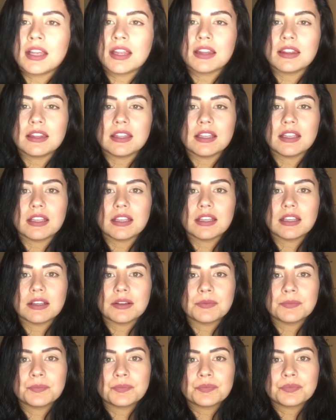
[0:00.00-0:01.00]
the
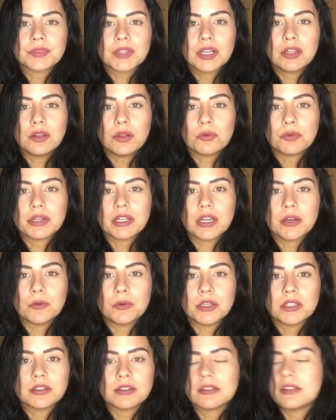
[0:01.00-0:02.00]
L'Oreal
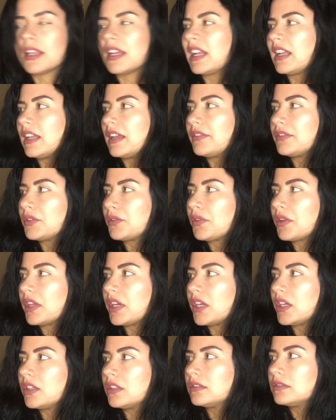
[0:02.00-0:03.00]
one that I left over there.